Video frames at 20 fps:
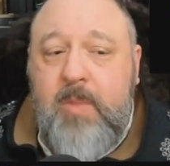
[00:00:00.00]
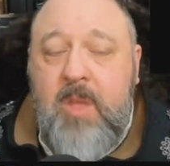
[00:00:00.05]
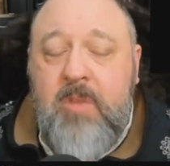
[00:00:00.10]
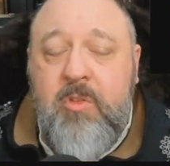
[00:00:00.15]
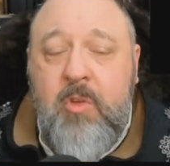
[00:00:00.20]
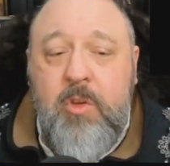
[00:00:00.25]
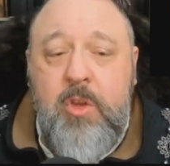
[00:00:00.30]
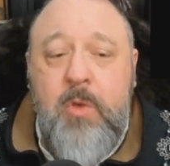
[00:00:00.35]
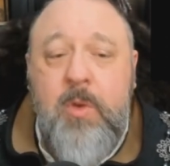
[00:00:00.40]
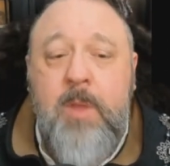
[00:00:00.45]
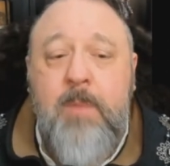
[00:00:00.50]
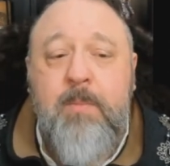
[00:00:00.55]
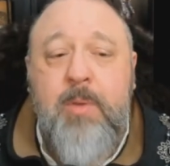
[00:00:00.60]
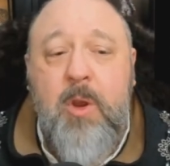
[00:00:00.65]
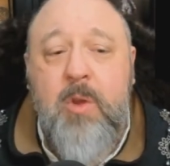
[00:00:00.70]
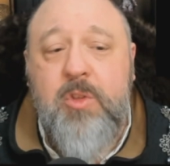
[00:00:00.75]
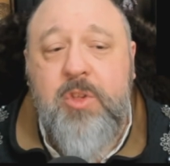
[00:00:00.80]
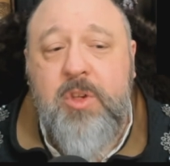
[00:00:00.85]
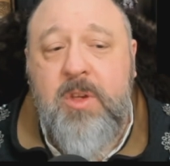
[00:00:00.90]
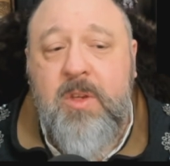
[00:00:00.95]
you can
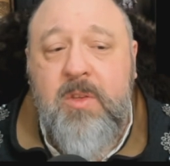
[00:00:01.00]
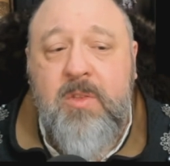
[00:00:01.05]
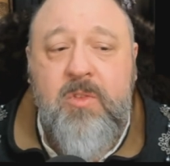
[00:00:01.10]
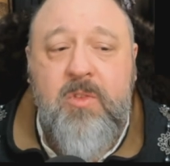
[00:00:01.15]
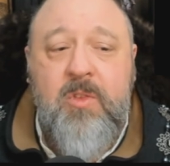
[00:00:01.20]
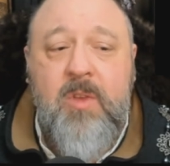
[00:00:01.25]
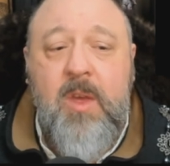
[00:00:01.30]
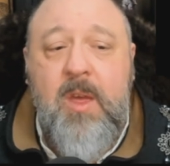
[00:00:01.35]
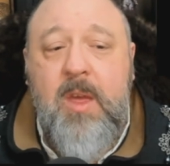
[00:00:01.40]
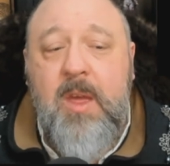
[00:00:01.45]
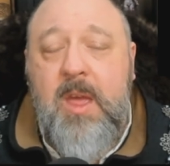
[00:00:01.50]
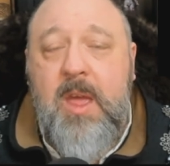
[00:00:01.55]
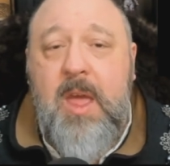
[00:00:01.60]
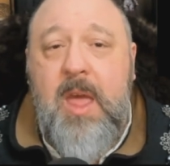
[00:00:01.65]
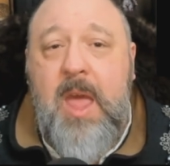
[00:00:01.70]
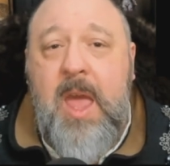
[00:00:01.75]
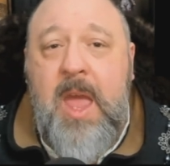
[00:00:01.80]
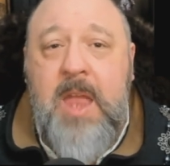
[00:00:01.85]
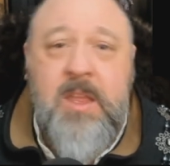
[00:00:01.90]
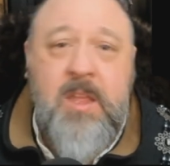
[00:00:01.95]
purchase
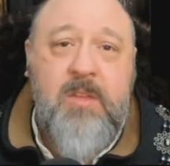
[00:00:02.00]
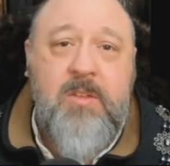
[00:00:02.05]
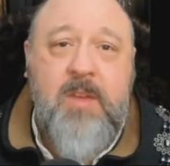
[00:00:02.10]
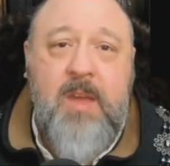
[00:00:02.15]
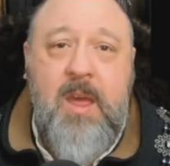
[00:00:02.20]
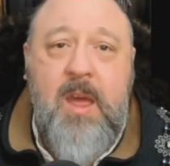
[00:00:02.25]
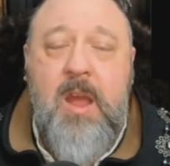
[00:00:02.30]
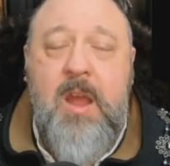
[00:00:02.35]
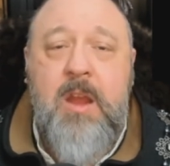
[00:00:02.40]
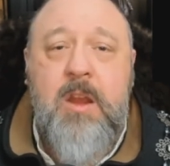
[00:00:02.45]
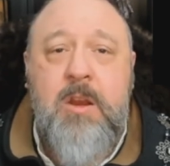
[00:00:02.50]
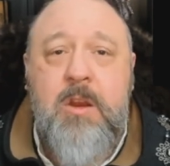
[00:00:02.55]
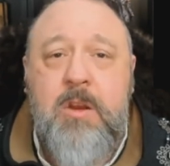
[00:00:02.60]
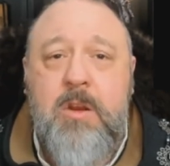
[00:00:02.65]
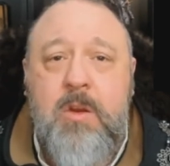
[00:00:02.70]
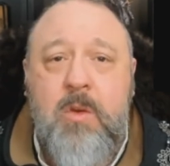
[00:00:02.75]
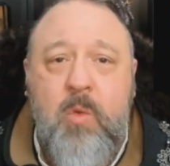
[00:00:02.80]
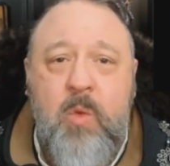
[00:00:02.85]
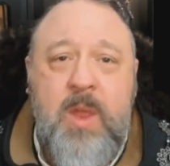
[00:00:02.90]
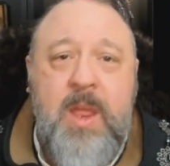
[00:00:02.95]
an
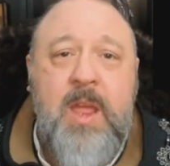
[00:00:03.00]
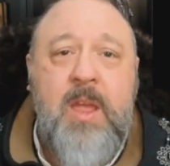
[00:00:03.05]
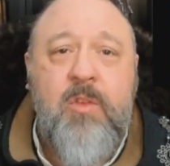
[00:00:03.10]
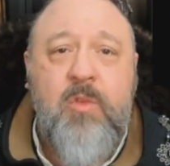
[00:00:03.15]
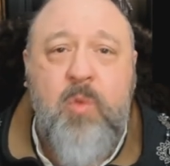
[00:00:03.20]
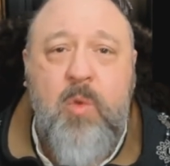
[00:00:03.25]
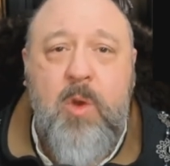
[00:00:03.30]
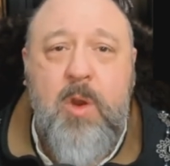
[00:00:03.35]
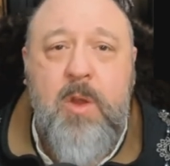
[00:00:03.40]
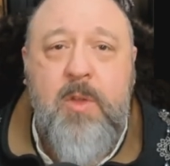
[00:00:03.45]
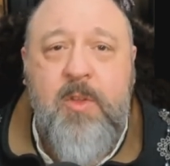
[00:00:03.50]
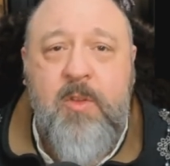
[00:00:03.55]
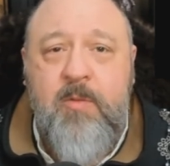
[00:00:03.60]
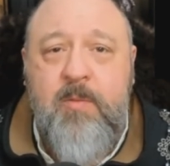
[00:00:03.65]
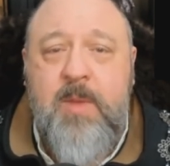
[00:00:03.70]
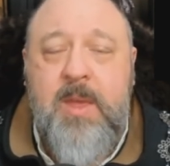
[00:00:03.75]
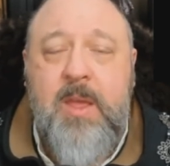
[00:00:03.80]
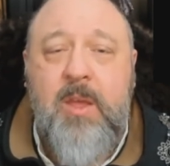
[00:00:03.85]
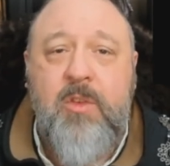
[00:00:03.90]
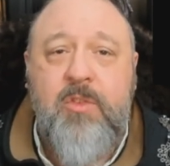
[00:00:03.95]
entire week's worth of
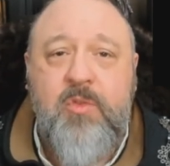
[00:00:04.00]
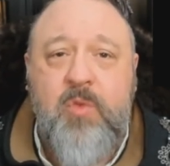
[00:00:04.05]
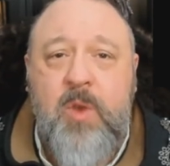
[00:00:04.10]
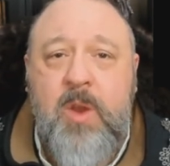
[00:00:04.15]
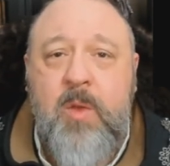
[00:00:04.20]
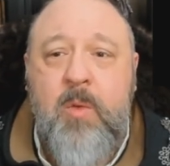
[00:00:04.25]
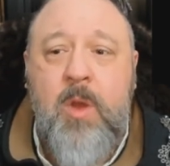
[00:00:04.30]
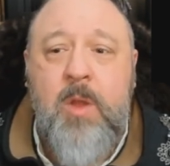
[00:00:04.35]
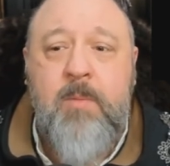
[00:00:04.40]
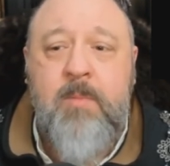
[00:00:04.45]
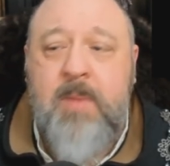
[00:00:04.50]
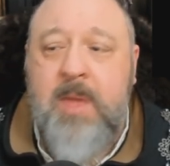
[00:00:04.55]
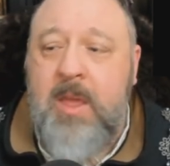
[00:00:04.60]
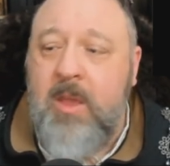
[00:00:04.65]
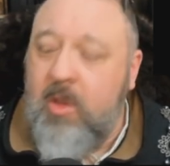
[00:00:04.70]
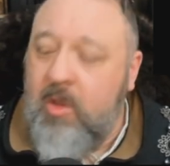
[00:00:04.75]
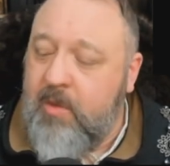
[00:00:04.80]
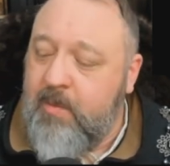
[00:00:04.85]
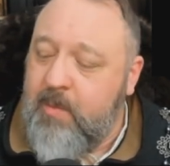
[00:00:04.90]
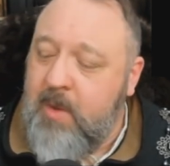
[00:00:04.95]
meals, 21
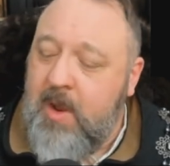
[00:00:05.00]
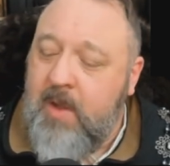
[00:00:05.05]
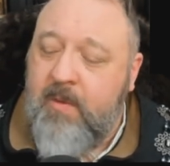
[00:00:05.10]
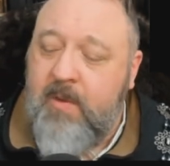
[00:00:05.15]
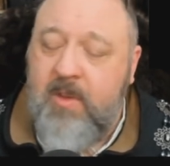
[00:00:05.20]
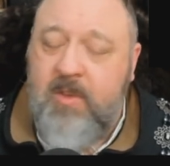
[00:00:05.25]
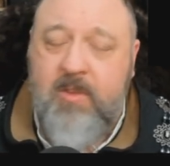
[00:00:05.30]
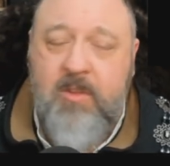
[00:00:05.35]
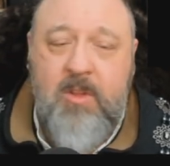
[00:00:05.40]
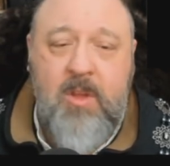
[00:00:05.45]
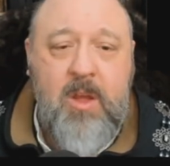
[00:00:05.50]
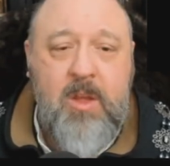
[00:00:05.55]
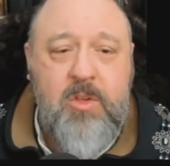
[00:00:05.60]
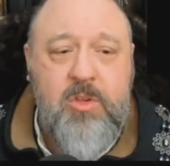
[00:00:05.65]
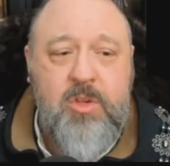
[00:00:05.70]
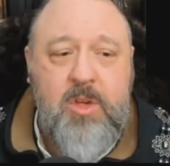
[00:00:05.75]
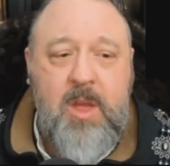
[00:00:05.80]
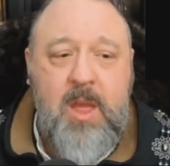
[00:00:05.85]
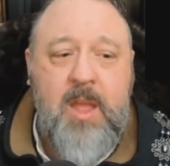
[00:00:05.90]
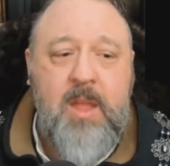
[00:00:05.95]
meals, breakfast,
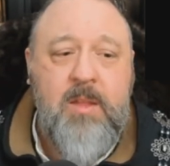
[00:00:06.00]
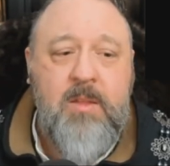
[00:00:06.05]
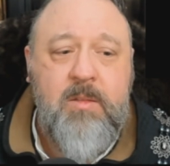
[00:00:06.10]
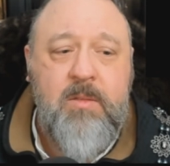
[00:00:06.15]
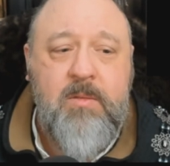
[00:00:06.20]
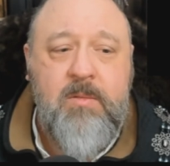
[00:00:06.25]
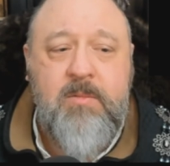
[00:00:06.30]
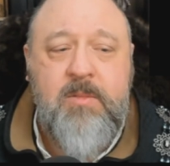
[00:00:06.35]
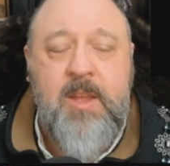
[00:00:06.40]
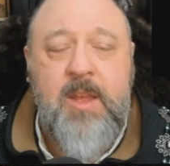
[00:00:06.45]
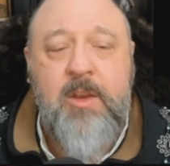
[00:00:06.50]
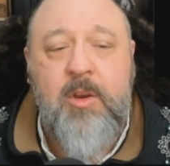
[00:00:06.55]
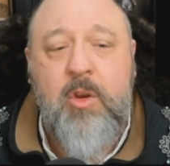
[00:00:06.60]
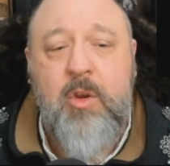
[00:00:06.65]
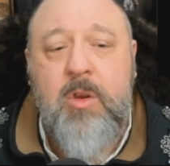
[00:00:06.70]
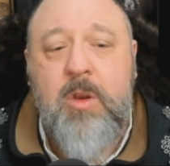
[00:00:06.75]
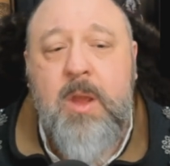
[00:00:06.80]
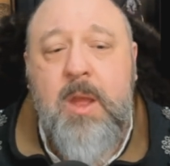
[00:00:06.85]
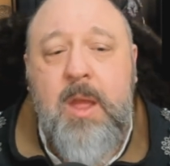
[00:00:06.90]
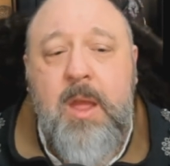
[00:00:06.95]
lunch, and
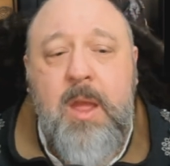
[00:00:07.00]
dinner,